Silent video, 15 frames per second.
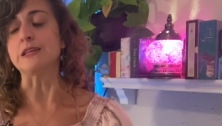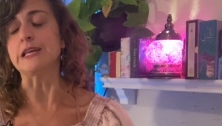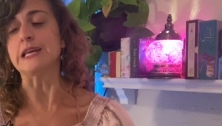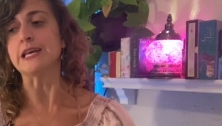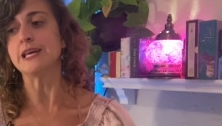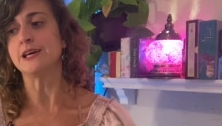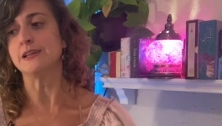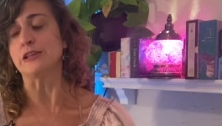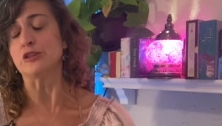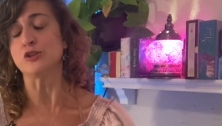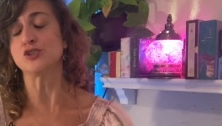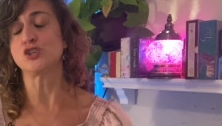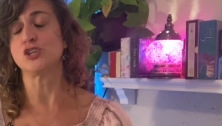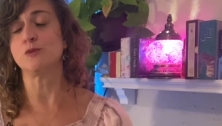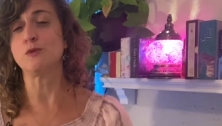And
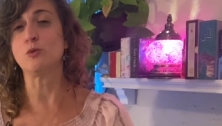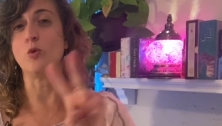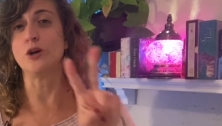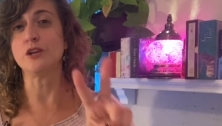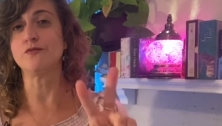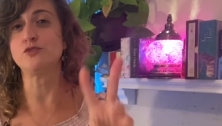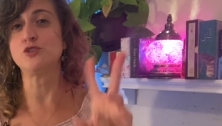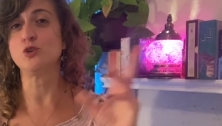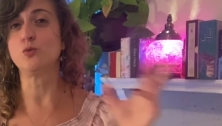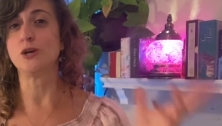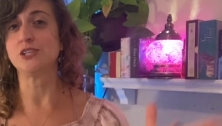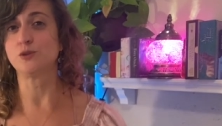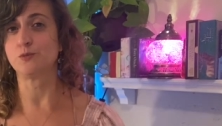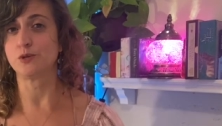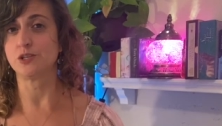there's going to be one of two
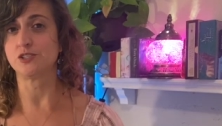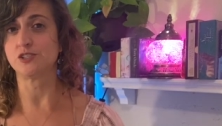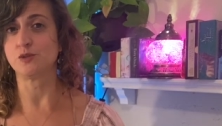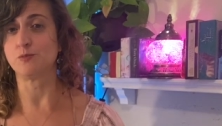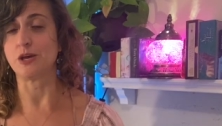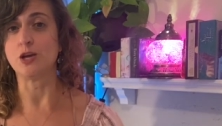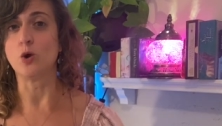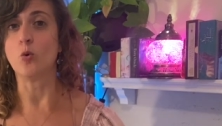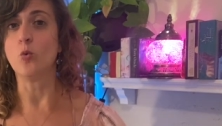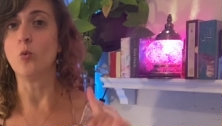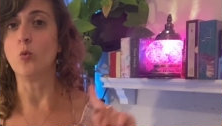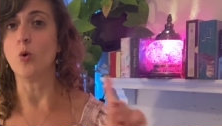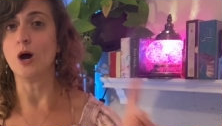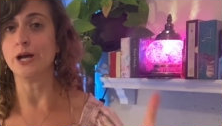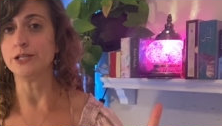ways to participate.
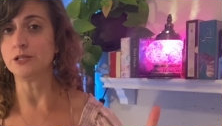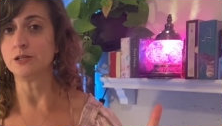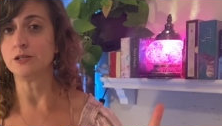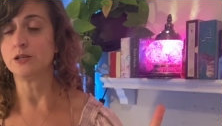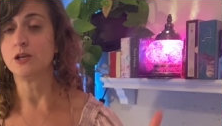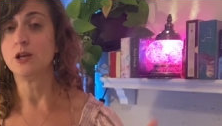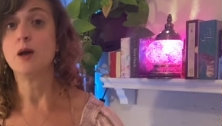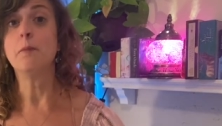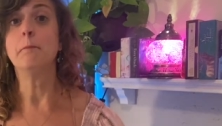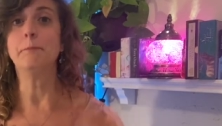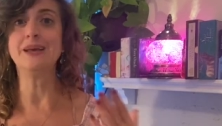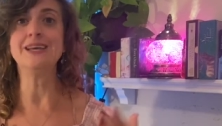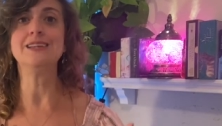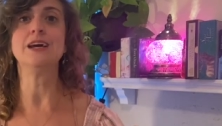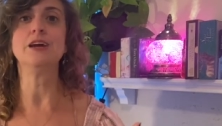One,
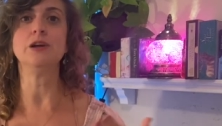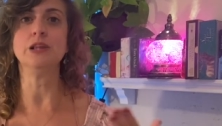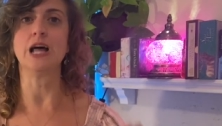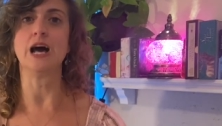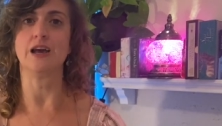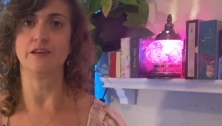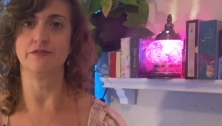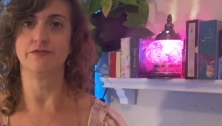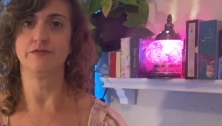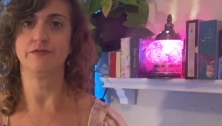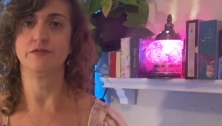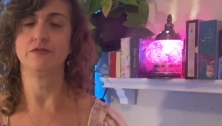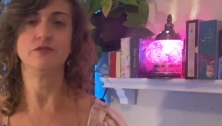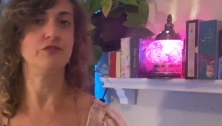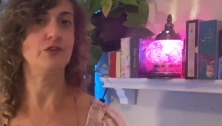be there live
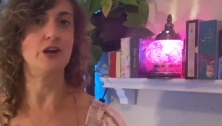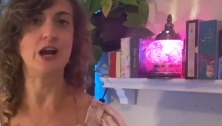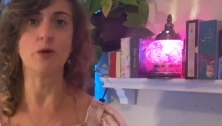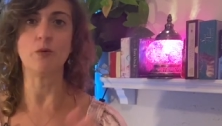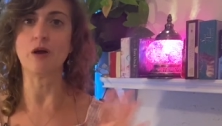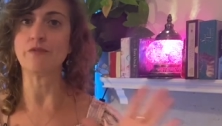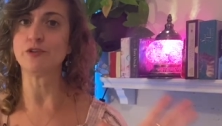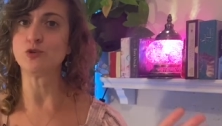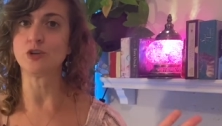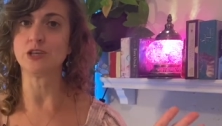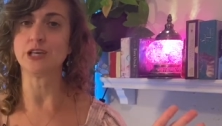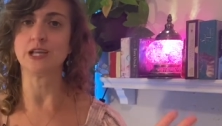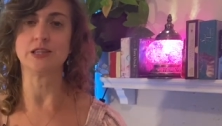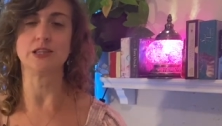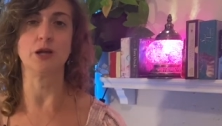for however you can
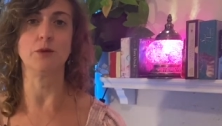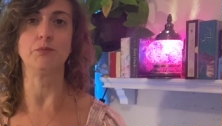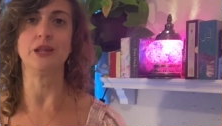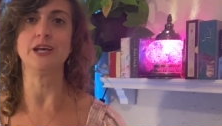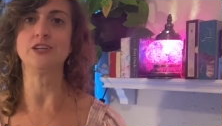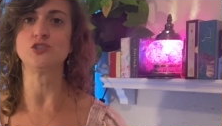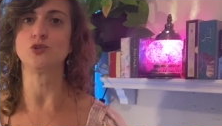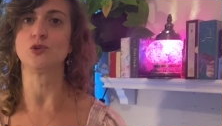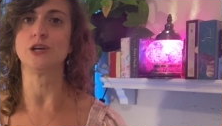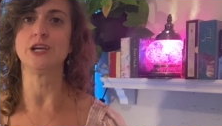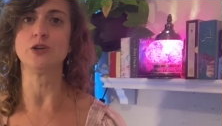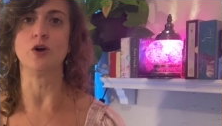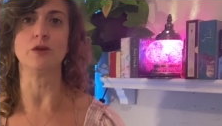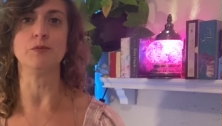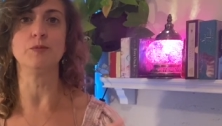get there, plane, train,
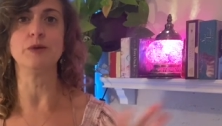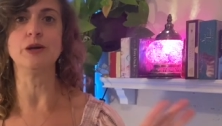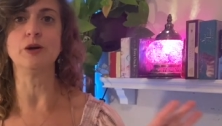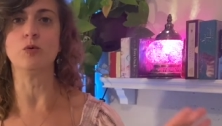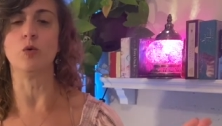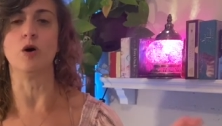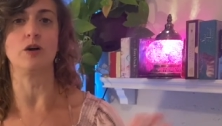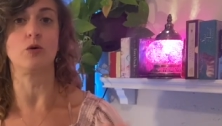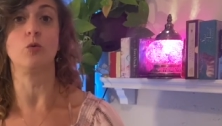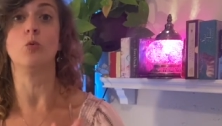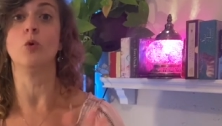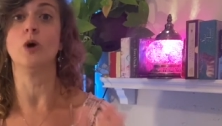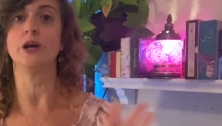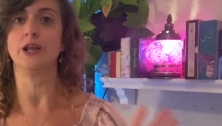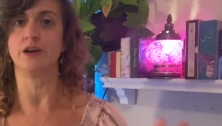automobile, walk,
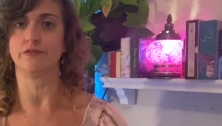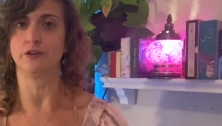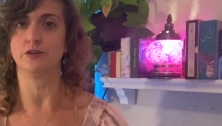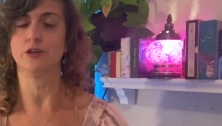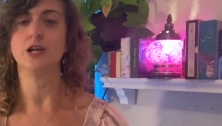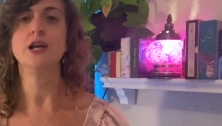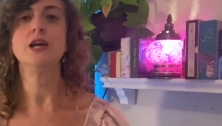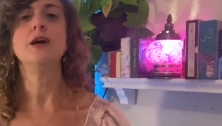whatever.